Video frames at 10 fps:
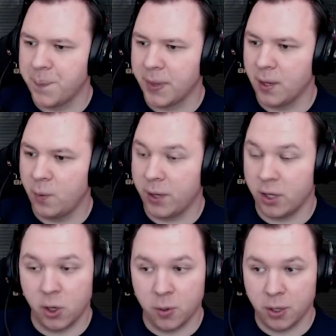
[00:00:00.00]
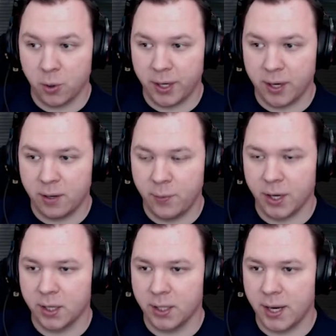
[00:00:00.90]
we can go to our goal here. We can
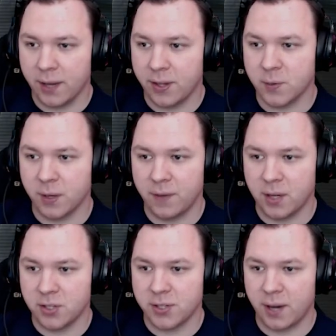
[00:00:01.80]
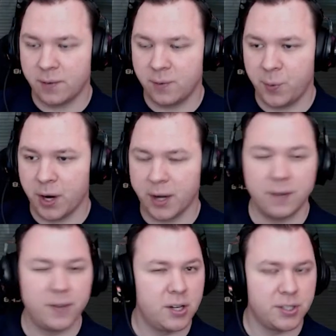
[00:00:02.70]
unlock this, we can finish this out. We are going to
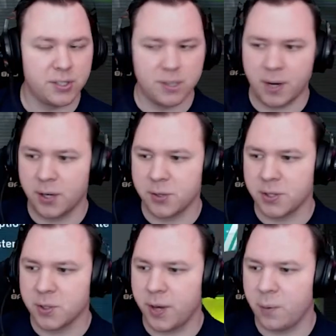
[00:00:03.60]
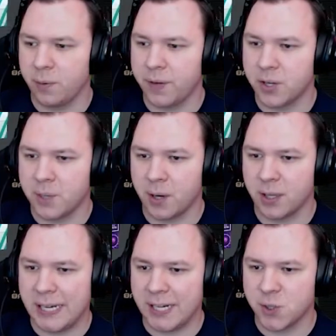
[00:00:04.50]
finish this tomorrow, so let's go ahead and we'll finish up our
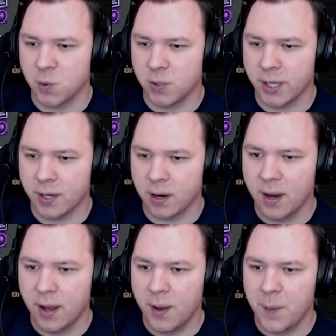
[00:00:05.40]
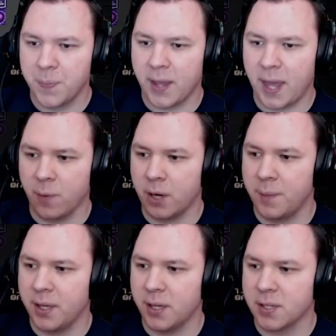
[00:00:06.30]
next duel here. And we're going to be
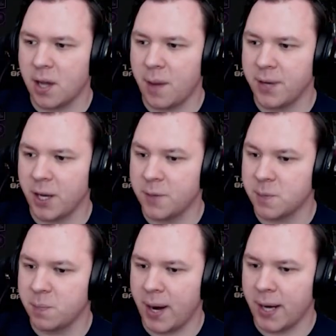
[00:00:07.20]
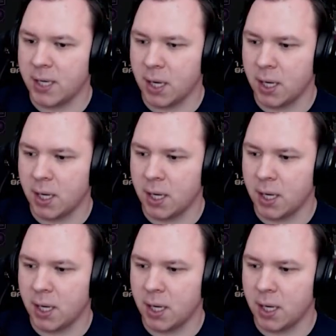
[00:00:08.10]
getting some DinoMist Brachions.